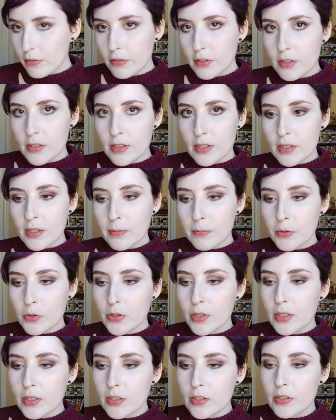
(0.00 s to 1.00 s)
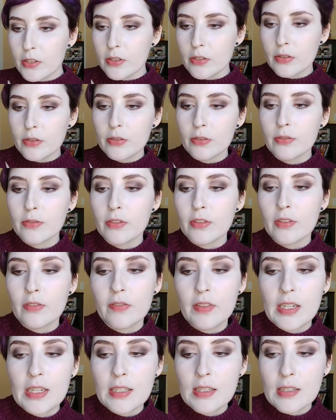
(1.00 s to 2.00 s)
the first thing I'm going to do for the
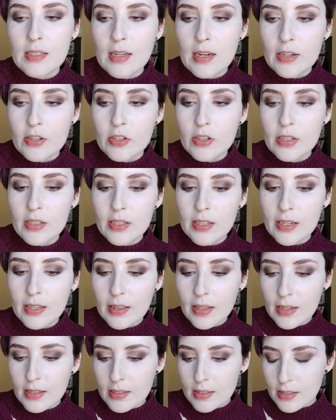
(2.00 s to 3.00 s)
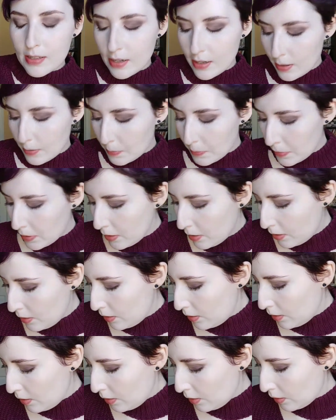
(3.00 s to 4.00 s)
face is actually take that same
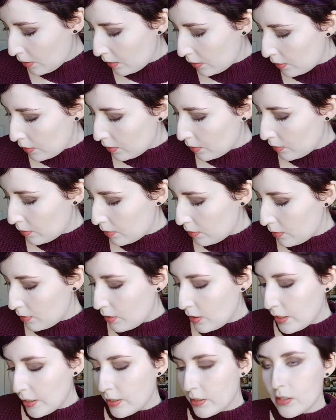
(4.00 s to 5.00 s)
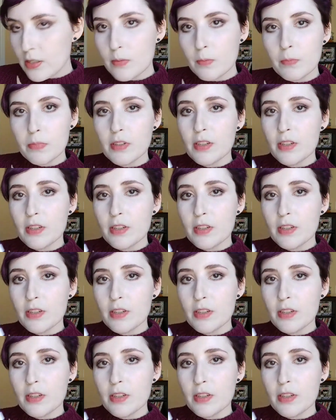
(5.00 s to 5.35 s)
NYX